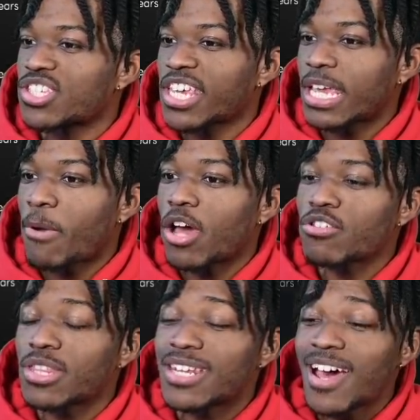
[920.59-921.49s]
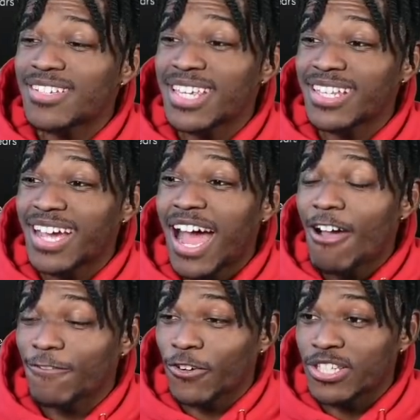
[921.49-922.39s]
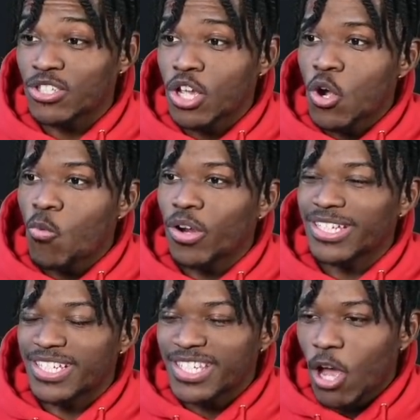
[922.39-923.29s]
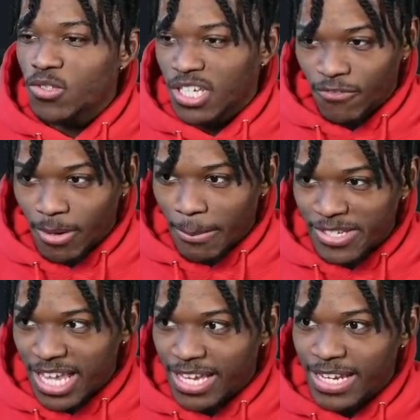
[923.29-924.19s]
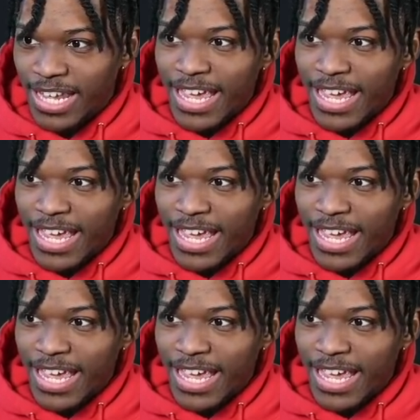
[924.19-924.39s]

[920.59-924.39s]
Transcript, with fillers: team other than us in the conference were the Celtics, if I'm not mistaken.